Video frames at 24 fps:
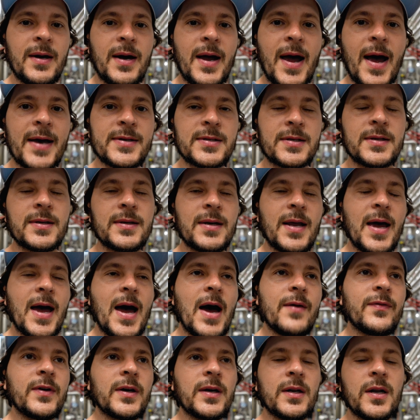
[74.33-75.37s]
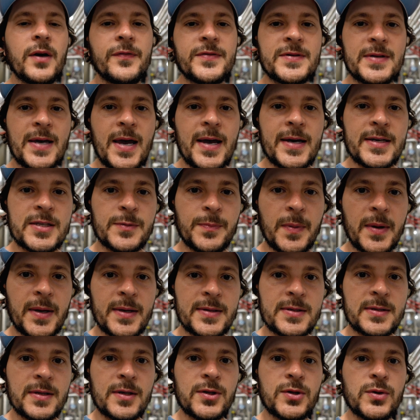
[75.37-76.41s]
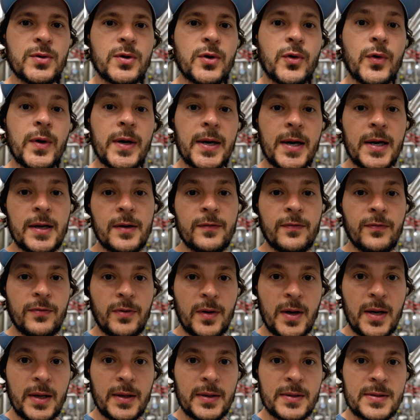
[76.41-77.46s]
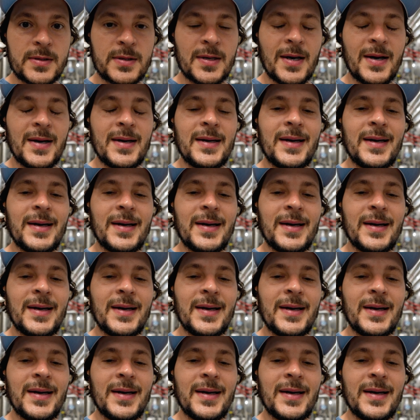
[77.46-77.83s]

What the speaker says: as in having enough tank space to do creative things.